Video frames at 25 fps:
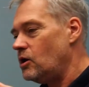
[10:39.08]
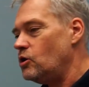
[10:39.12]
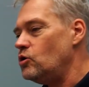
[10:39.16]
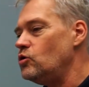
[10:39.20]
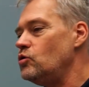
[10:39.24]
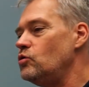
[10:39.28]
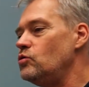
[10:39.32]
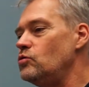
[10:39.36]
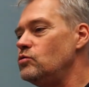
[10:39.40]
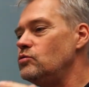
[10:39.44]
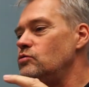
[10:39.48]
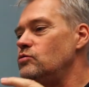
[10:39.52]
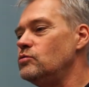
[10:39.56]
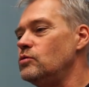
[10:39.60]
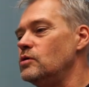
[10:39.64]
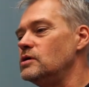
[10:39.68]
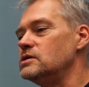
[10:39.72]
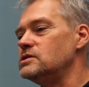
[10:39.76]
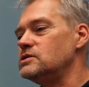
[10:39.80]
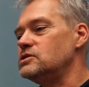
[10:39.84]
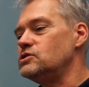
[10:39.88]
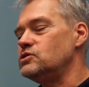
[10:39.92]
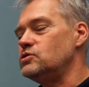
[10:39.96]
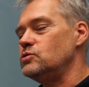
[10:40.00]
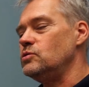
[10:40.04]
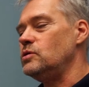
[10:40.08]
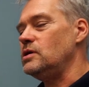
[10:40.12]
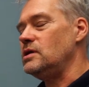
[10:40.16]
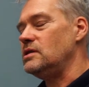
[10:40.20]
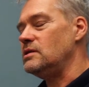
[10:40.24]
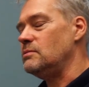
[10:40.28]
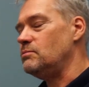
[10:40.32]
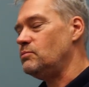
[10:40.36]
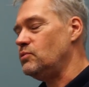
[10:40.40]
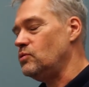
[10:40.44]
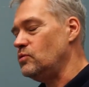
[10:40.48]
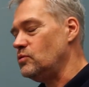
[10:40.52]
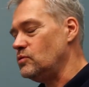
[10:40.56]
who was doing
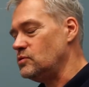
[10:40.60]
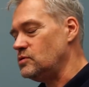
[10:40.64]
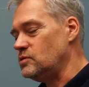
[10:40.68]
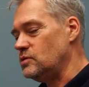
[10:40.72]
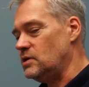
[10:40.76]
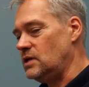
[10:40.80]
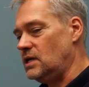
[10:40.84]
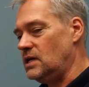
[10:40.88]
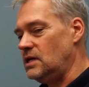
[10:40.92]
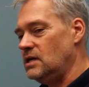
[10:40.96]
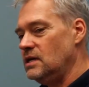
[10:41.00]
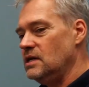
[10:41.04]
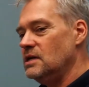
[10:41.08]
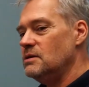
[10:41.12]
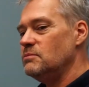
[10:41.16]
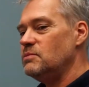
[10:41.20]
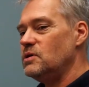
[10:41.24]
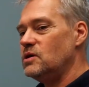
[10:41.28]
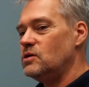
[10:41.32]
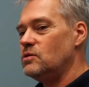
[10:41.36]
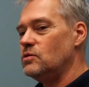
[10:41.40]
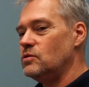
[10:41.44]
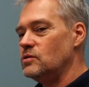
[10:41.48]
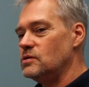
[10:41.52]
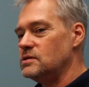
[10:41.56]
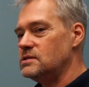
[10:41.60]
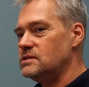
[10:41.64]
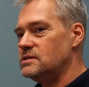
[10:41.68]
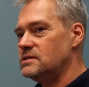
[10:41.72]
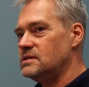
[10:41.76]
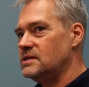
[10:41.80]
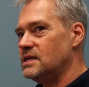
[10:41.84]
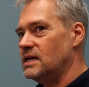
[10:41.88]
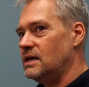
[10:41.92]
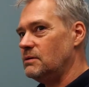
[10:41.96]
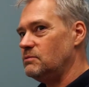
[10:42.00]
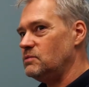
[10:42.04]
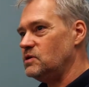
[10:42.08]
the portrait, because
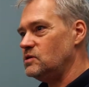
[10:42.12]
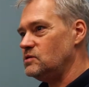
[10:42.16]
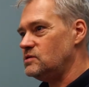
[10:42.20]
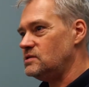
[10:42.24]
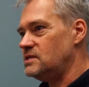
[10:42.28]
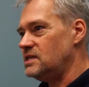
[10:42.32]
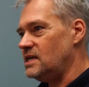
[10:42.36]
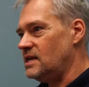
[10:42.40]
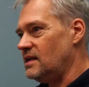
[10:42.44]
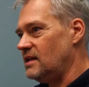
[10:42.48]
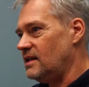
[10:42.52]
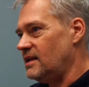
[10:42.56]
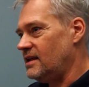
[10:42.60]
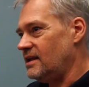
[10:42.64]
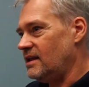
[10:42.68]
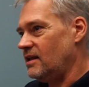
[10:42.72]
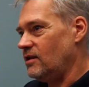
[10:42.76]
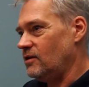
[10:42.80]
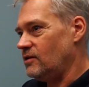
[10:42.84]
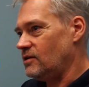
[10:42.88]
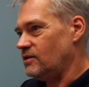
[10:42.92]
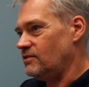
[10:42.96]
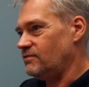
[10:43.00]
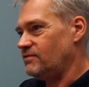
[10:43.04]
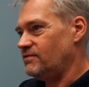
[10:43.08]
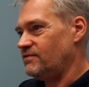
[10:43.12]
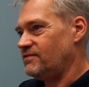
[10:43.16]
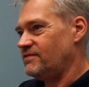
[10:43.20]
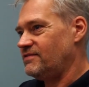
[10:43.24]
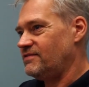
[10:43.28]
you see a lot of